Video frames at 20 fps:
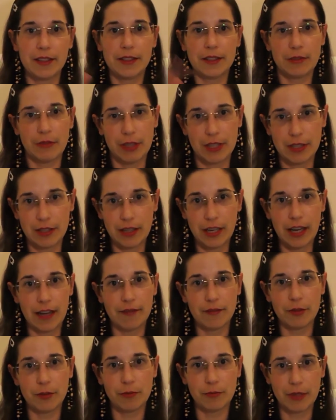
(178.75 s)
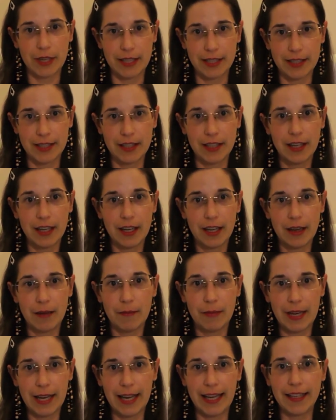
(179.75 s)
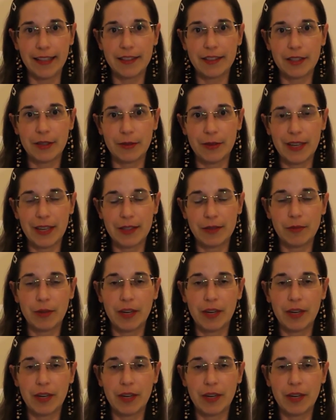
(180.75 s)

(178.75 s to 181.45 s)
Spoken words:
so I don't have to press play. So that's